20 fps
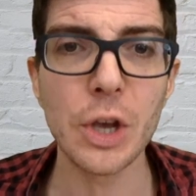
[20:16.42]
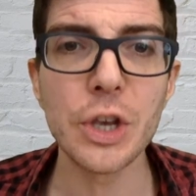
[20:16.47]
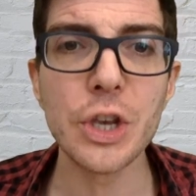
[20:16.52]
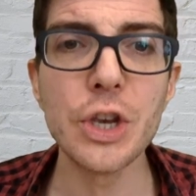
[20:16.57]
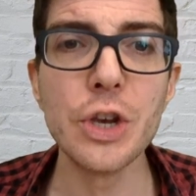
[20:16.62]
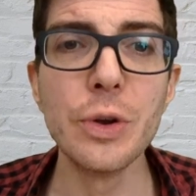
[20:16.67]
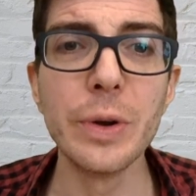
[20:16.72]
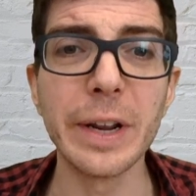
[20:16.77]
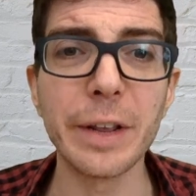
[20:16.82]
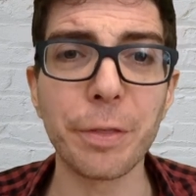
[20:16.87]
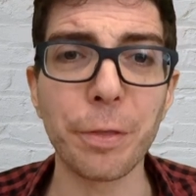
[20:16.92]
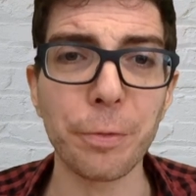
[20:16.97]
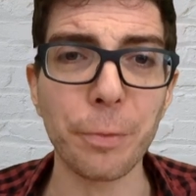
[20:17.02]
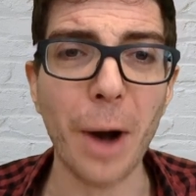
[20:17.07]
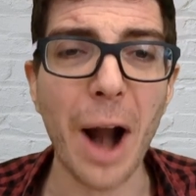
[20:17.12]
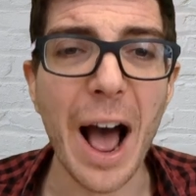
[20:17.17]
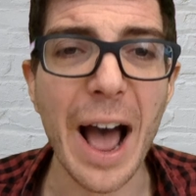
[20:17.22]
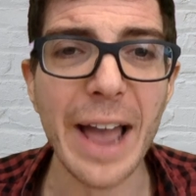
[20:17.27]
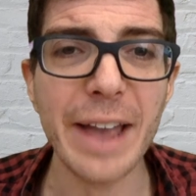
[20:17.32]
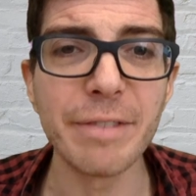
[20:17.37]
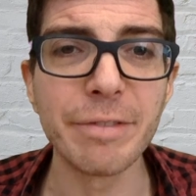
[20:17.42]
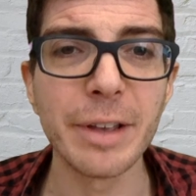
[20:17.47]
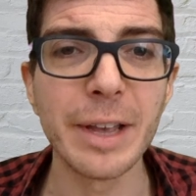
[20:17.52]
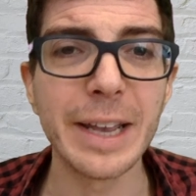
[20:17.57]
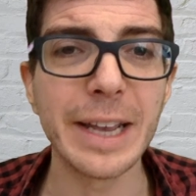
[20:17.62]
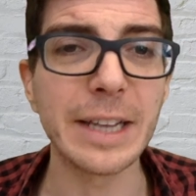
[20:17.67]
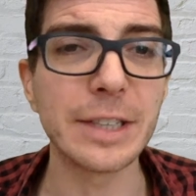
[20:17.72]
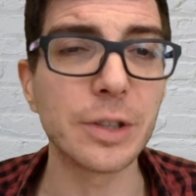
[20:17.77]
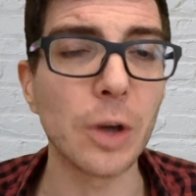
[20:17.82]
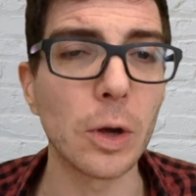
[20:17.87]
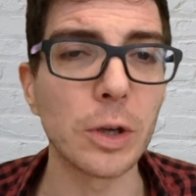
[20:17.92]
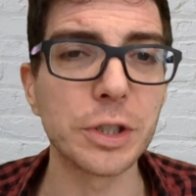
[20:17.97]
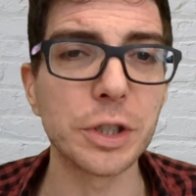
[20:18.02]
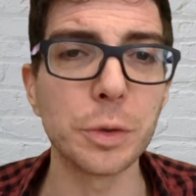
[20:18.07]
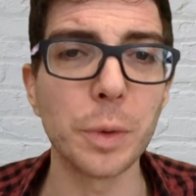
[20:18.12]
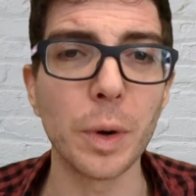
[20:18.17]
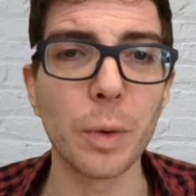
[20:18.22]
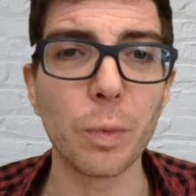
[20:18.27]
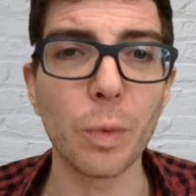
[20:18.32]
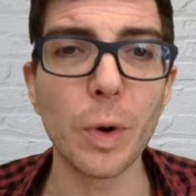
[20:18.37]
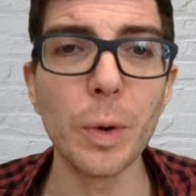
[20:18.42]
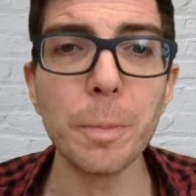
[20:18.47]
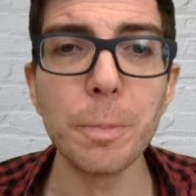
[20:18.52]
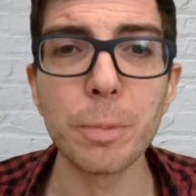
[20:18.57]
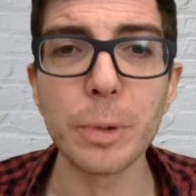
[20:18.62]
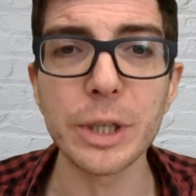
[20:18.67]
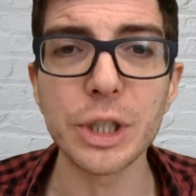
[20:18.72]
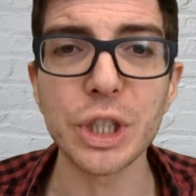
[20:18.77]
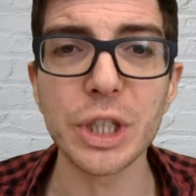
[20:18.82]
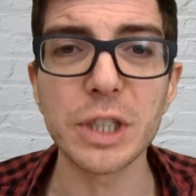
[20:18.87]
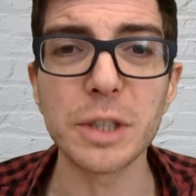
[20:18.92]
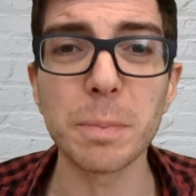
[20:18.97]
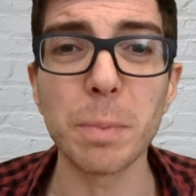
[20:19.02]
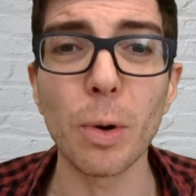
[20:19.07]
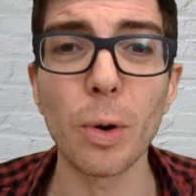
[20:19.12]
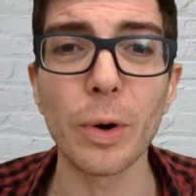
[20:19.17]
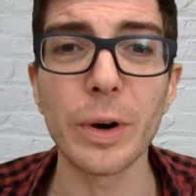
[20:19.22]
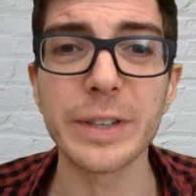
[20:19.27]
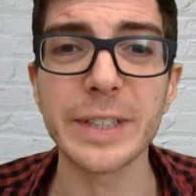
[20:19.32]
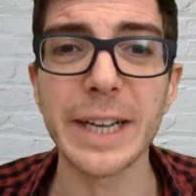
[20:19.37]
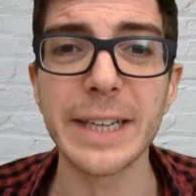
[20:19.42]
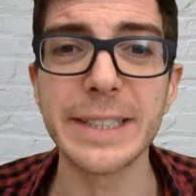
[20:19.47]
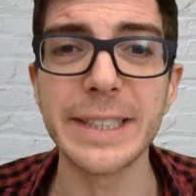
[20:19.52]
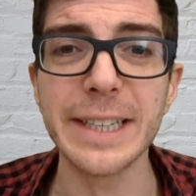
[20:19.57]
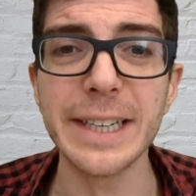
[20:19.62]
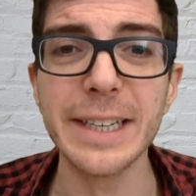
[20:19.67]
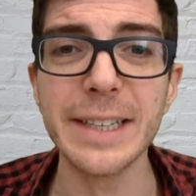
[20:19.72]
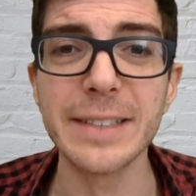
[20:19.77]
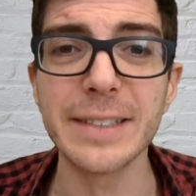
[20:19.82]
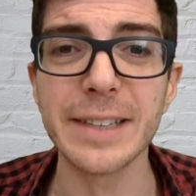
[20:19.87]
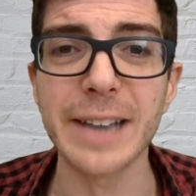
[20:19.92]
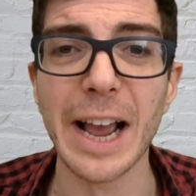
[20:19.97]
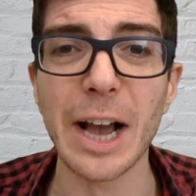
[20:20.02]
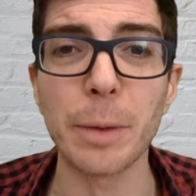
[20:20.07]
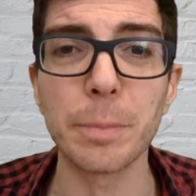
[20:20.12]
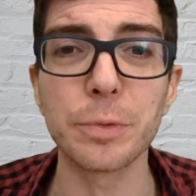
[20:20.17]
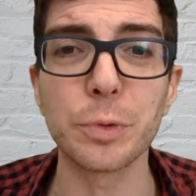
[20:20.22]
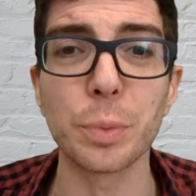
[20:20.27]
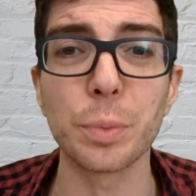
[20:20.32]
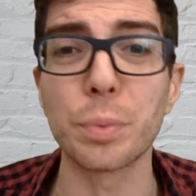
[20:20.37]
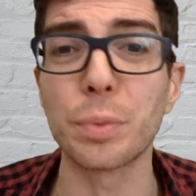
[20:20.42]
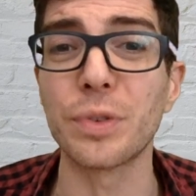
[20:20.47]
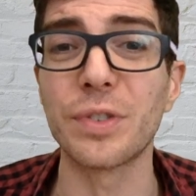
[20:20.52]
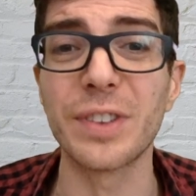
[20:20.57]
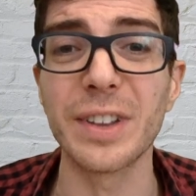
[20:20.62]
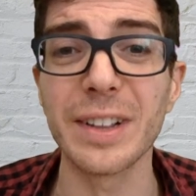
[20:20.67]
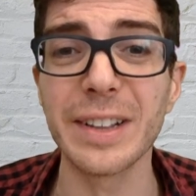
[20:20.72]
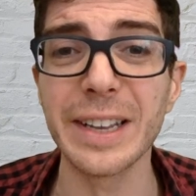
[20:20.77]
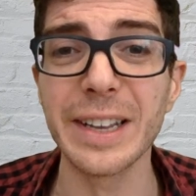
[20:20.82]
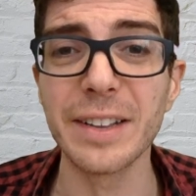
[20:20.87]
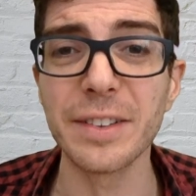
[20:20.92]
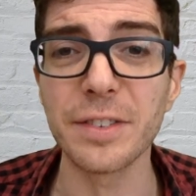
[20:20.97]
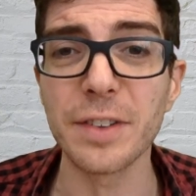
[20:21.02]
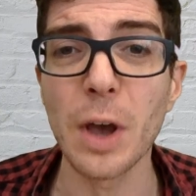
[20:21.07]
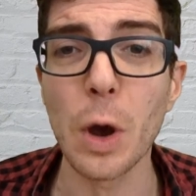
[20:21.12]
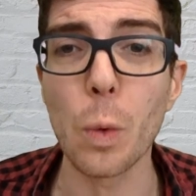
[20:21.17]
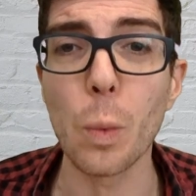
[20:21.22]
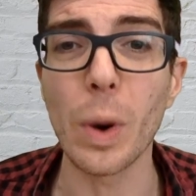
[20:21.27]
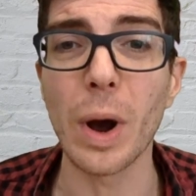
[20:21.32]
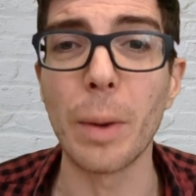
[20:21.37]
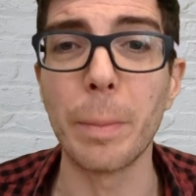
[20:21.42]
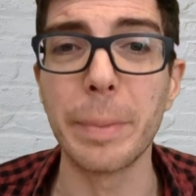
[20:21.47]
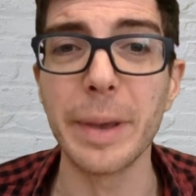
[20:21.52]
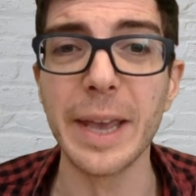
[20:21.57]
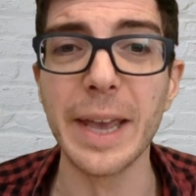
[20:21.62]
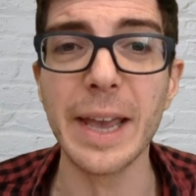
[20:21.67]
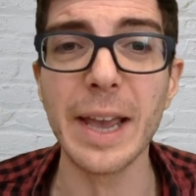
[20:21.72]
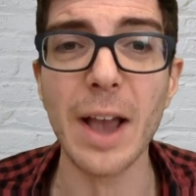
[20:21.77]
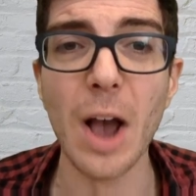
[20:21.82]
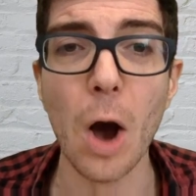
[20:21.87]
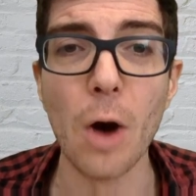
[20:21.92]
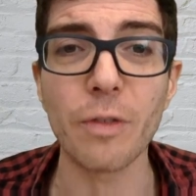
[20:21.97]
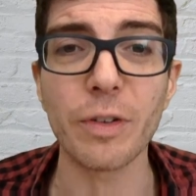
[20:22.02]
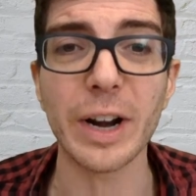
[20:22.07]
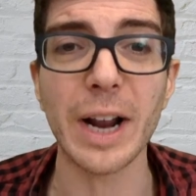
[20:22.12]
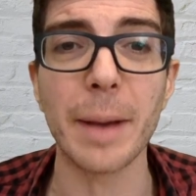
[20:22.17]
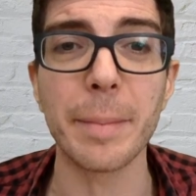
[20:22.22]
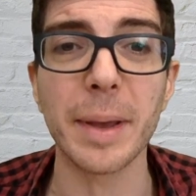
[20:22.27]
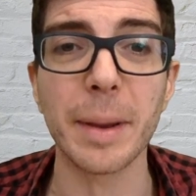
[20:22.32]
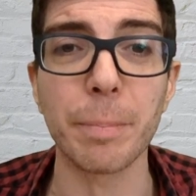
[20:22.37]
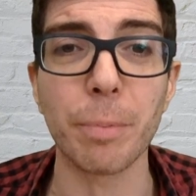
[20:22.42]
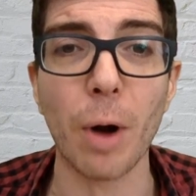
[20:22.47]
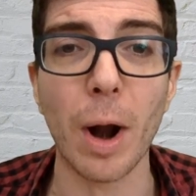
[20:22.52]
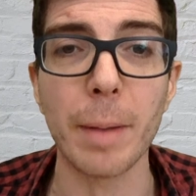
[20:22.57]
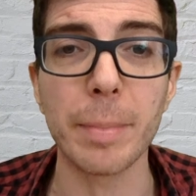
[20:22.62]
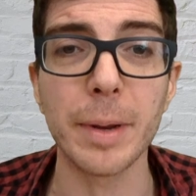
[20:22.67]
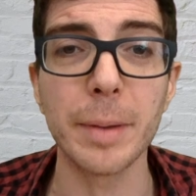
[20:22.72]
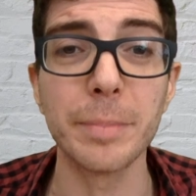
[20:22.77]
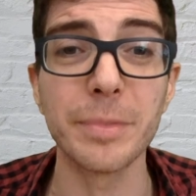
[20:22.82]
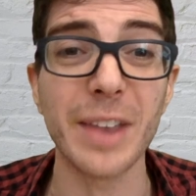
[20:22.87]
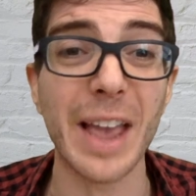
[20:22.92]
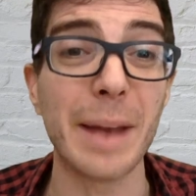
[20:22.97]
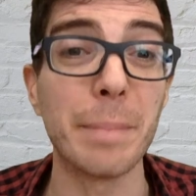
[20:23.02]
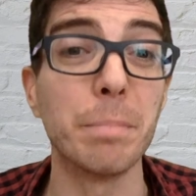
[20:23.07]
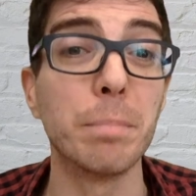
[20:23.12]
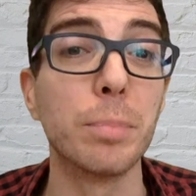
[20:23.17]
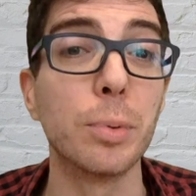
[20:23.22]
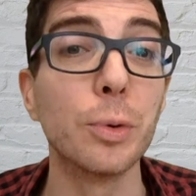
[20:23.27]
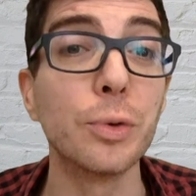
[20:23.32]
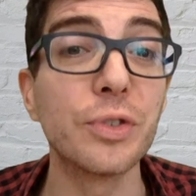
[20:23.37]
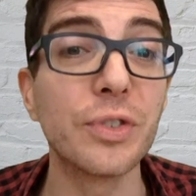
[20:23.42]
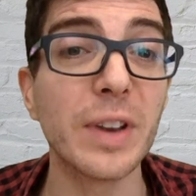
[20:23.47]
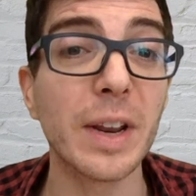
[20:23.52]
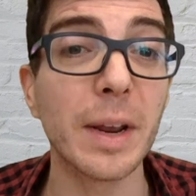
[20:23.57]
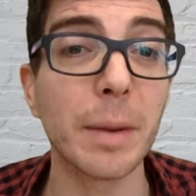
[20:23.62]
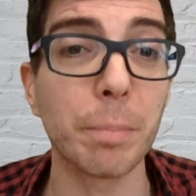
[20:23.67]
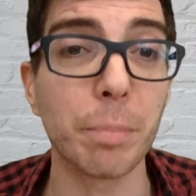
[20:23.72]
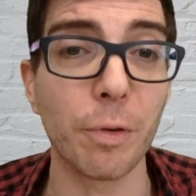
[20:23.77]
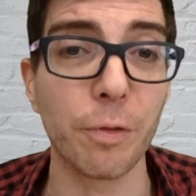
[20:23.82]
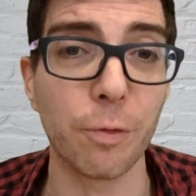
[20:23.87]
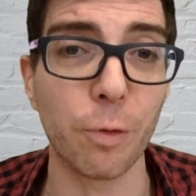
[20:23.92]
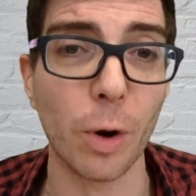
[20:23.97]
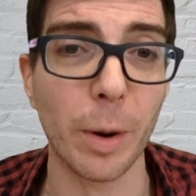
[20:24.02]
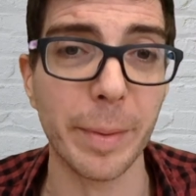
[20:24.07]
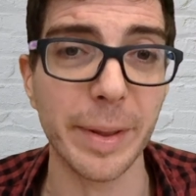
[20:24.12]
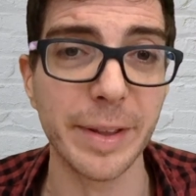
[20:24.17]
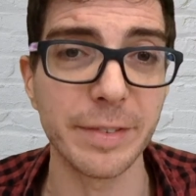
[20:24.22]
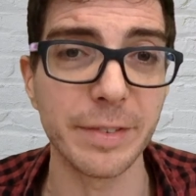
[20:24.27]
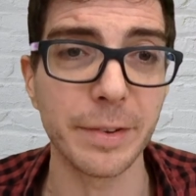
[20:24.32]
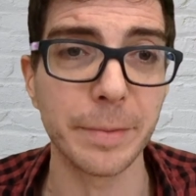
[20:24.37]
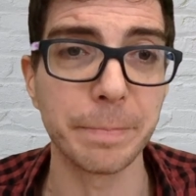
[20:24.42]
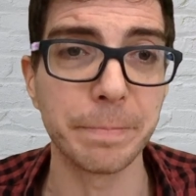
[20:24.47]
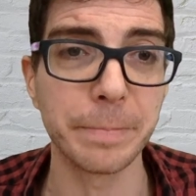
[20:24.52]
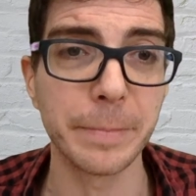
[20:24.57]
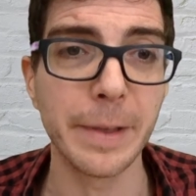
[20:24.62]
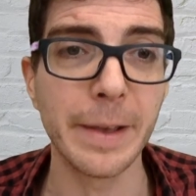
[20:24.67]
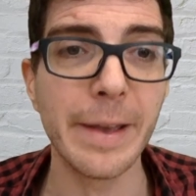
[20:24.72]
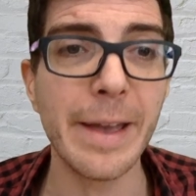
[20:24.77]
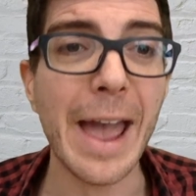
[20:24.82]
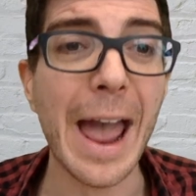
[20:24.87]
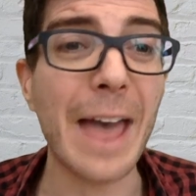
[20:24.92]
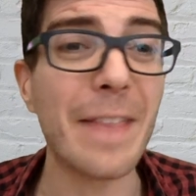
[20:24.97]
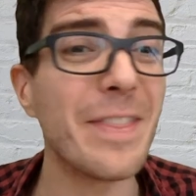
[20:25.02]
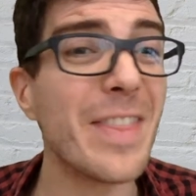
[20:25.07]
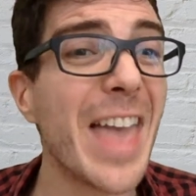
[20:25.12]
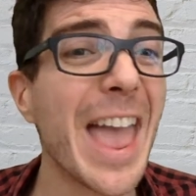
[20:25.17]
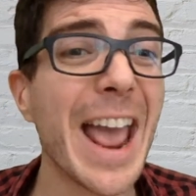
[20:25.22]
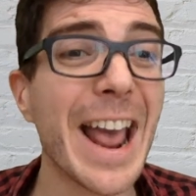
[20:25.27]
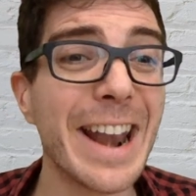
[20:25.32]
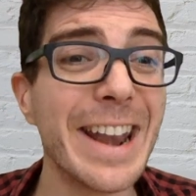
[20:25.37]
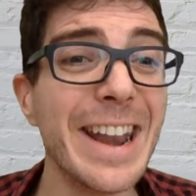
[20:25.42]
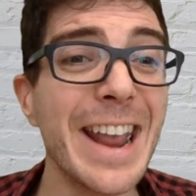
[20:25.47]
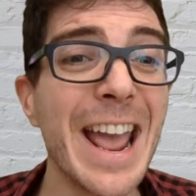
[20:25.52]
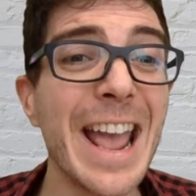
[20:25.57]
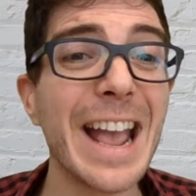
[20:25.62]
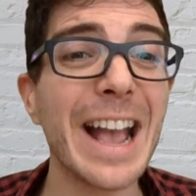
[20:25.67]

UniThrive is also a group which explores ideas and helps with resilience, well-being, overcoming problems, and boosting performance. And then,